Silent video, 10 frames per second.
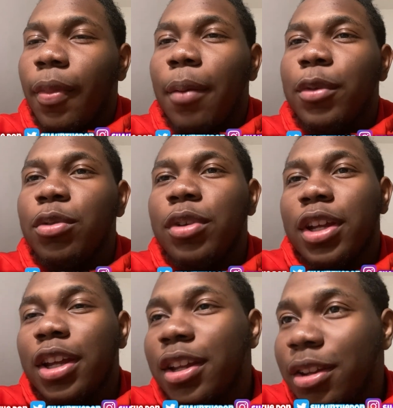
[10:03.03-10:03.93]
I mean, you
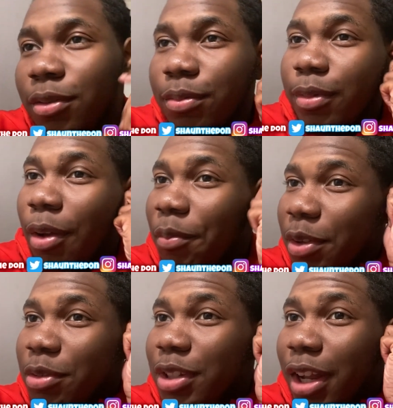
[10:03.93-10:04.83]
can hit him. I
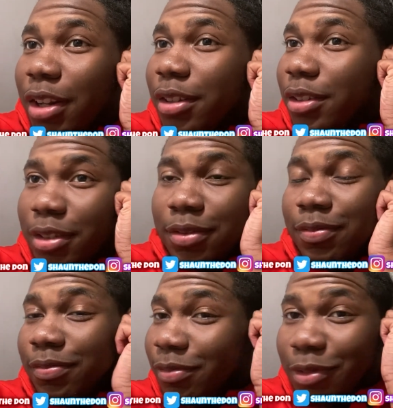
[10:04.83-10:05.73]
mean, you just gotta.
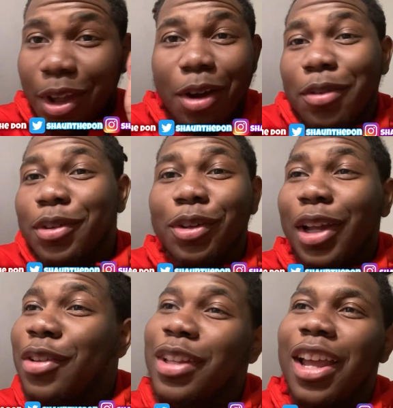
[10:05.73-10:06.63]
I don't know. You
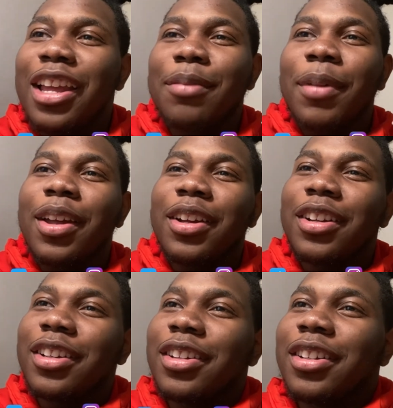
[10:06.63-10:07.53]
use an anime.
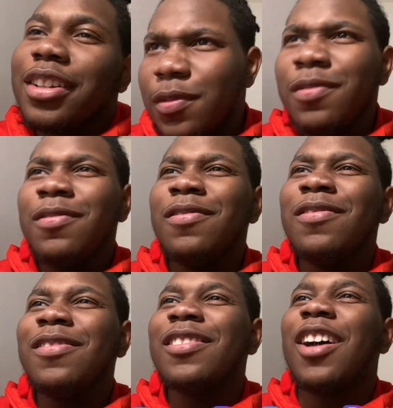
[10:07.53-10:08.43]
Uh,
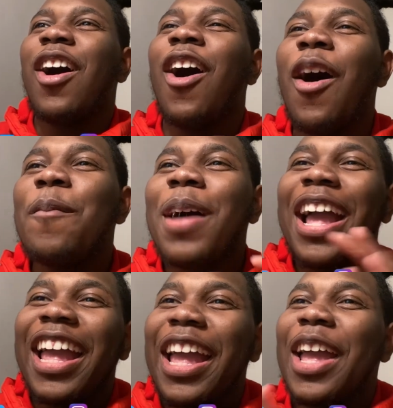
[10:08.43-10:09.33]
mm, the all
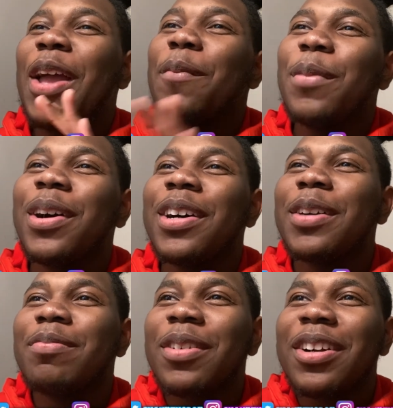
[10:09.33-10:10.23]
might
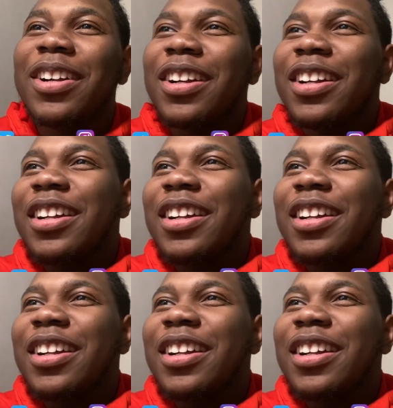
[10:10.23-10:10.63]
headbutt, bro.